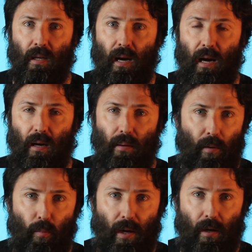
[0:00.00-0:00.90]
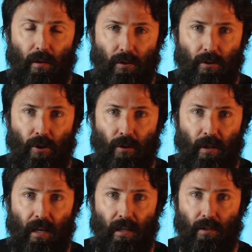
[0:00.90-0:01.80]
and we're going to turn
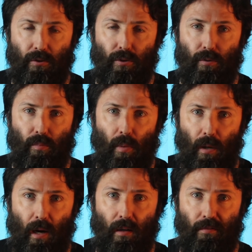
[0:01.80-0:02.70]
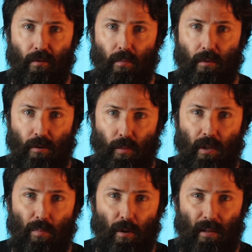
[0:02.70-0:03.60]
that into mod arg form because we
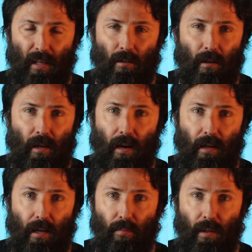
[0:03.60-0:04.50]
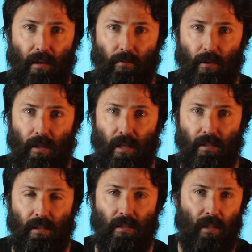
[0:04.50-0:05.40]
can plot that on an Argand plane really
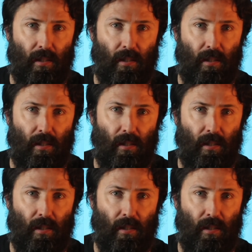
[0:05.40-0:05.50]
easy.